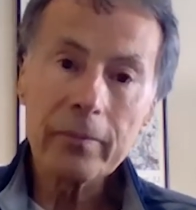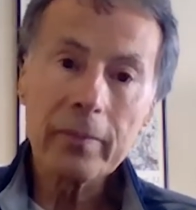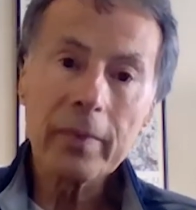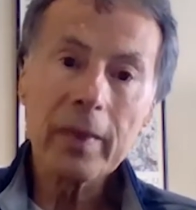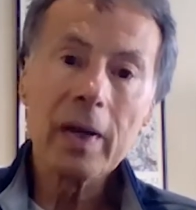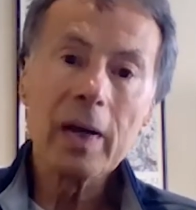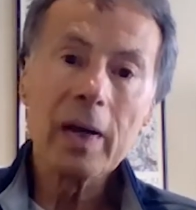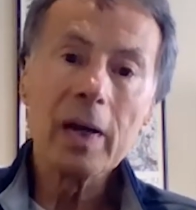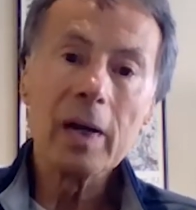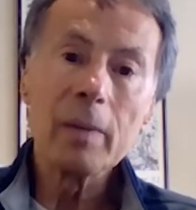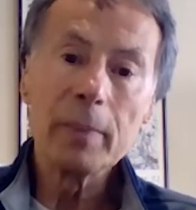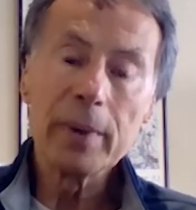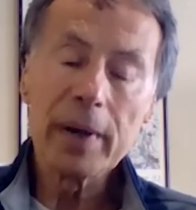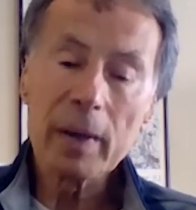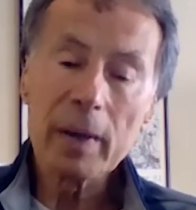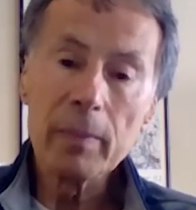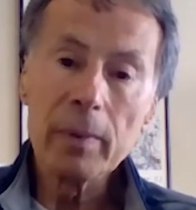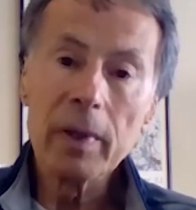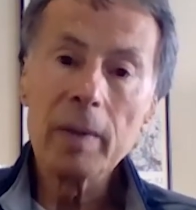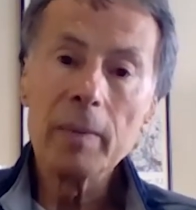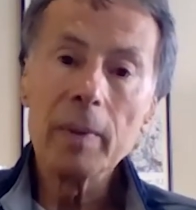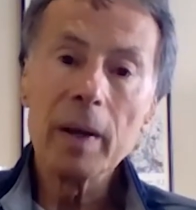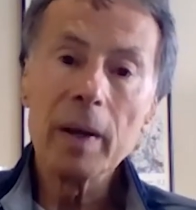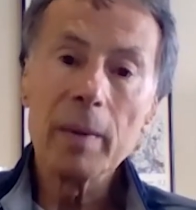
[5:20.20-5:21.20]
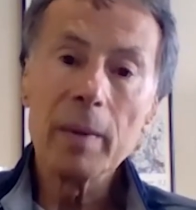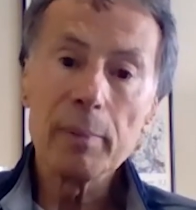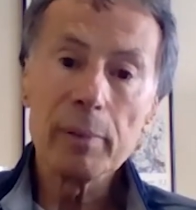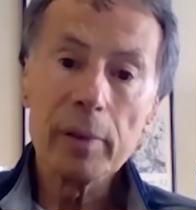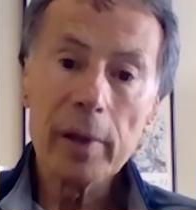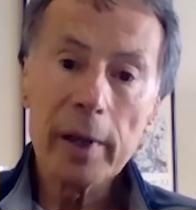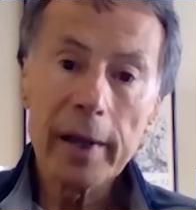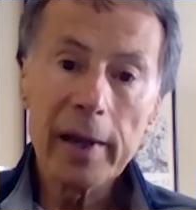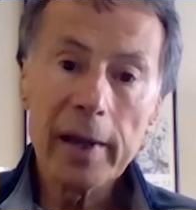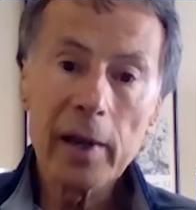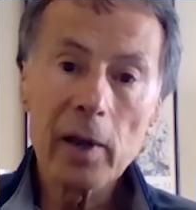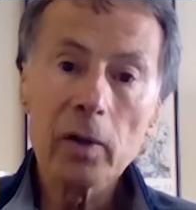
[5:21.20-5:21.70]
planning
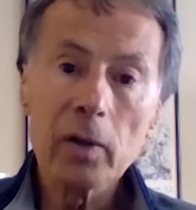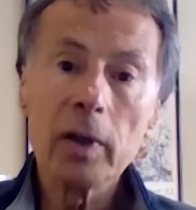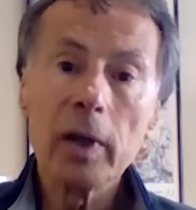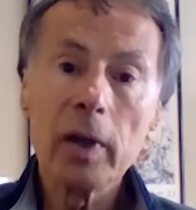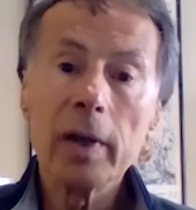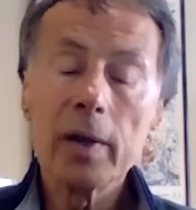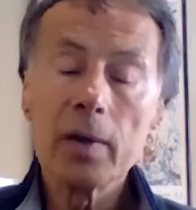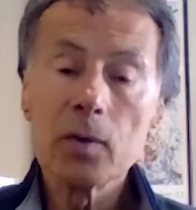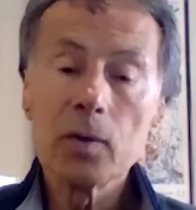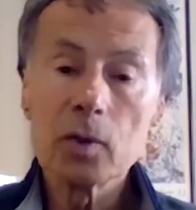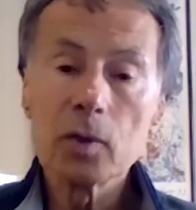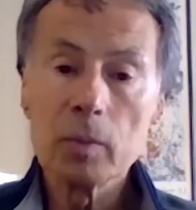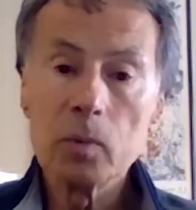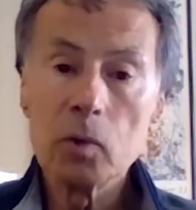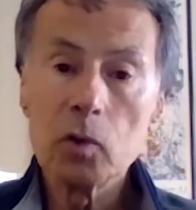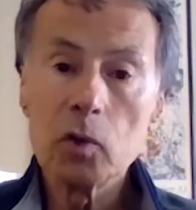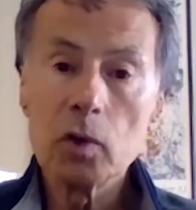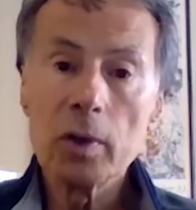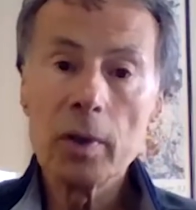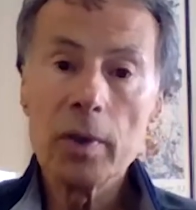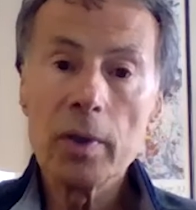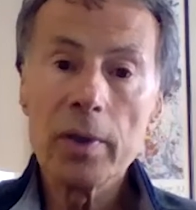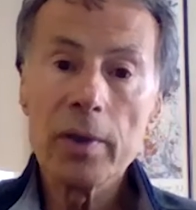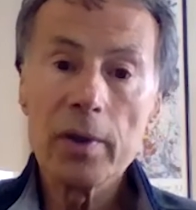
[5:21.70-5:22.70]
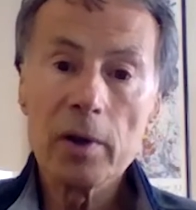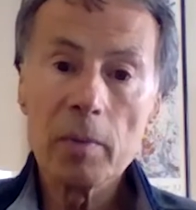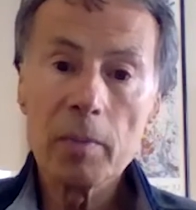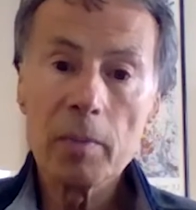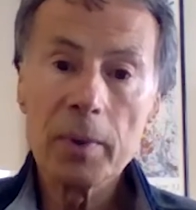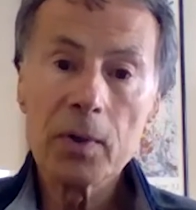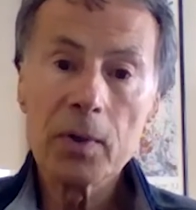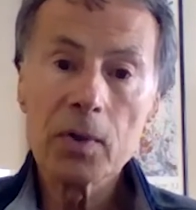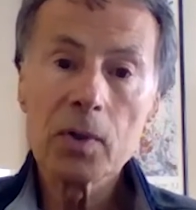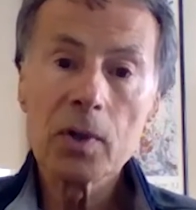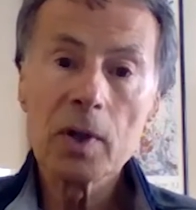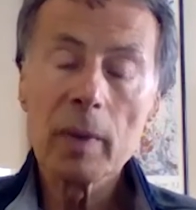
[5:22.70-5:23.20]
on getting some gene
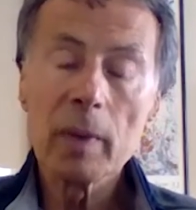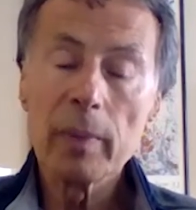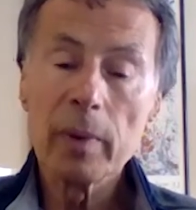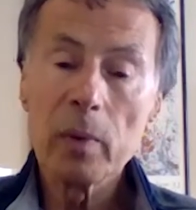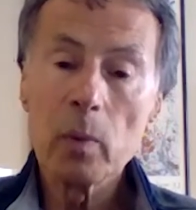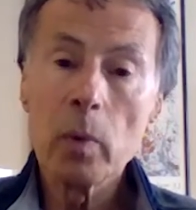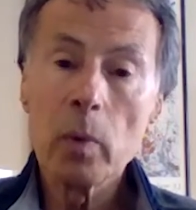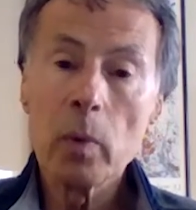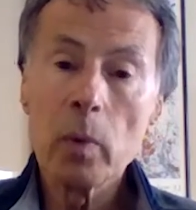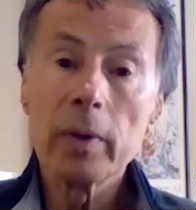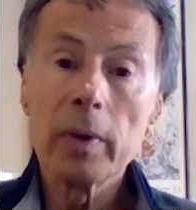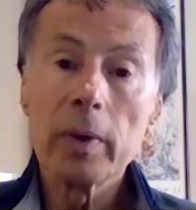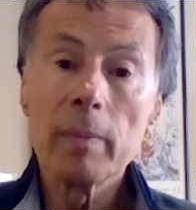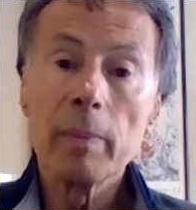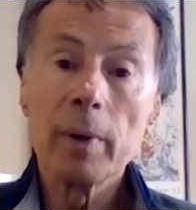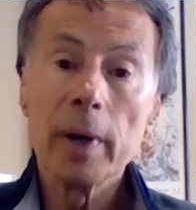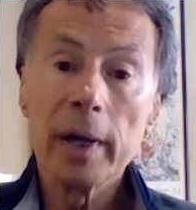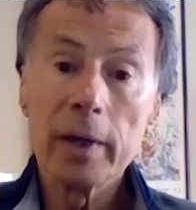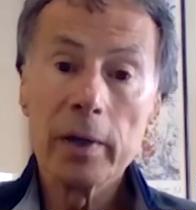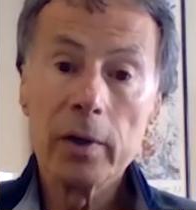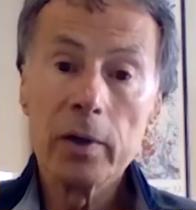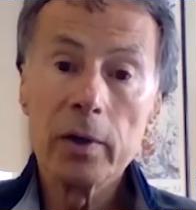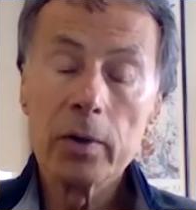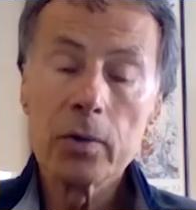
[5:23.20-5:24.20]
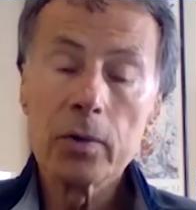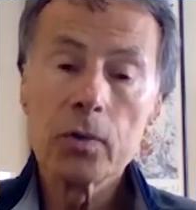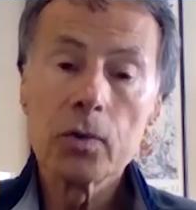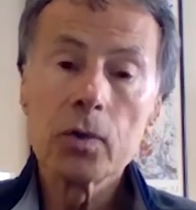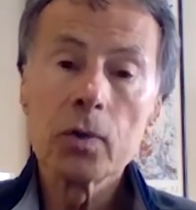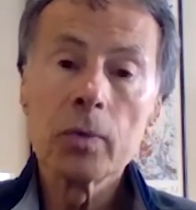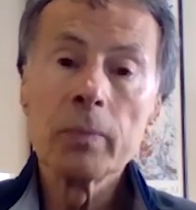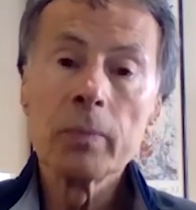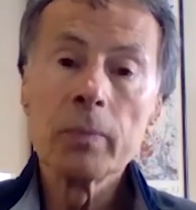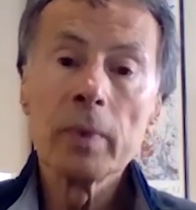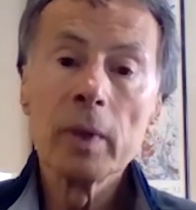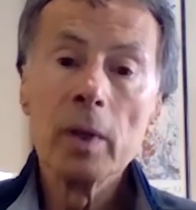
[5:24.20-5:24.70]
therapies, and I'll be one of the pioneers
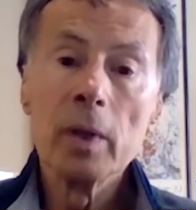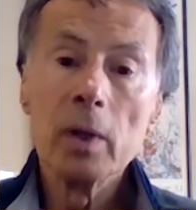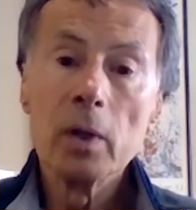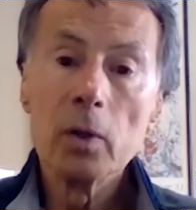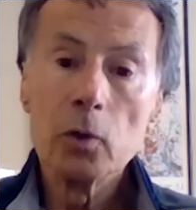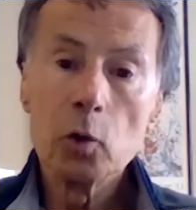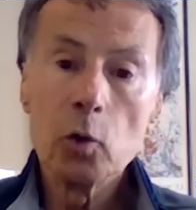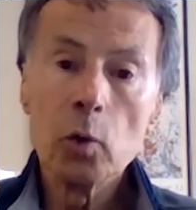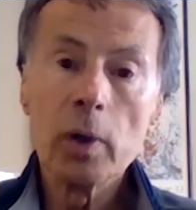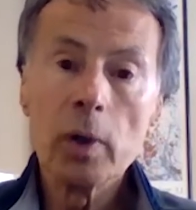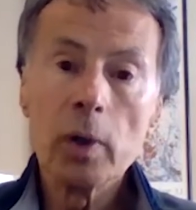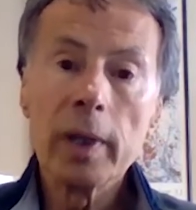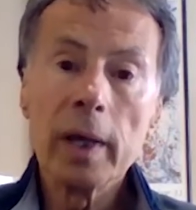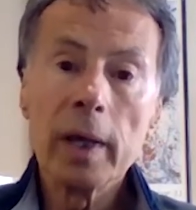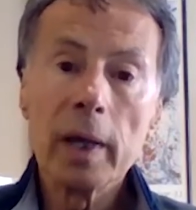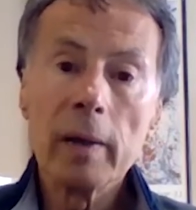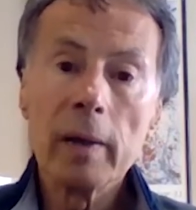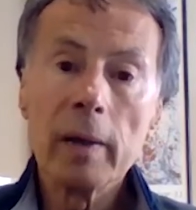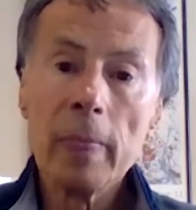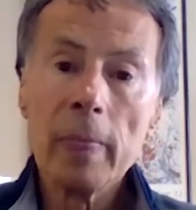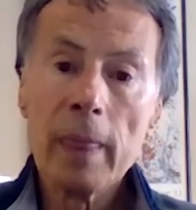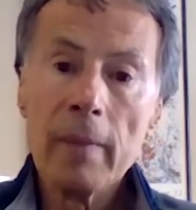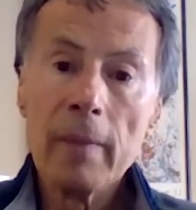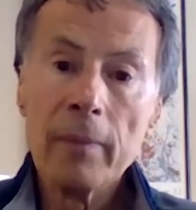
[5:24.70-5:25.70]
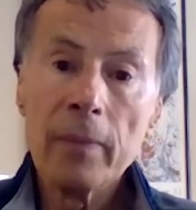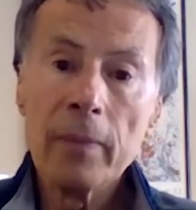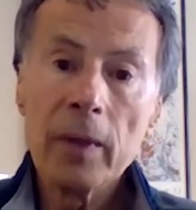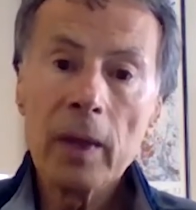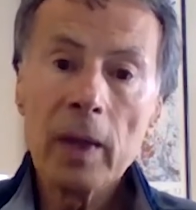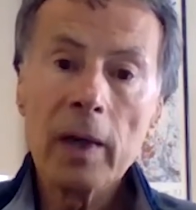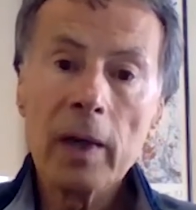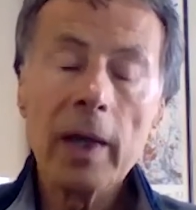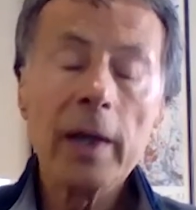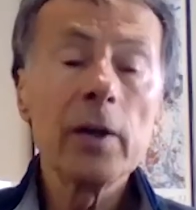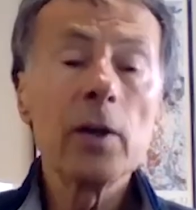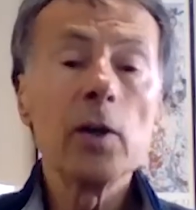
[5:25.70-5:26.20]
doing that.
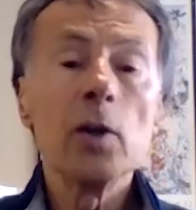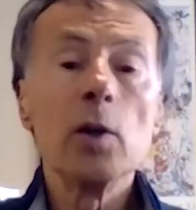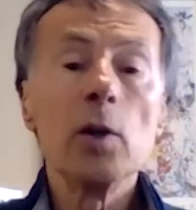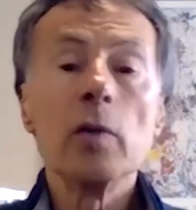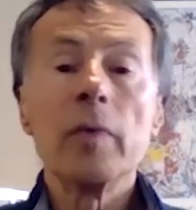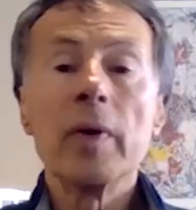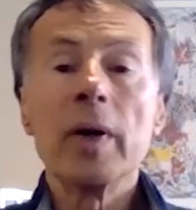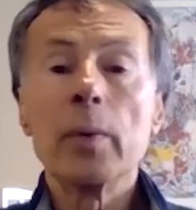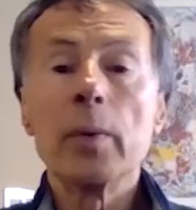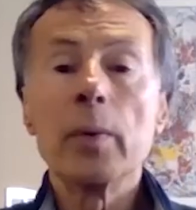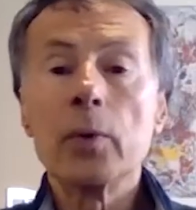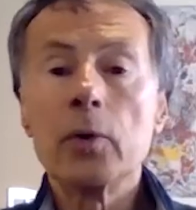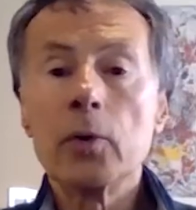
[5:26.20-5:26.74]
And I don't know if I would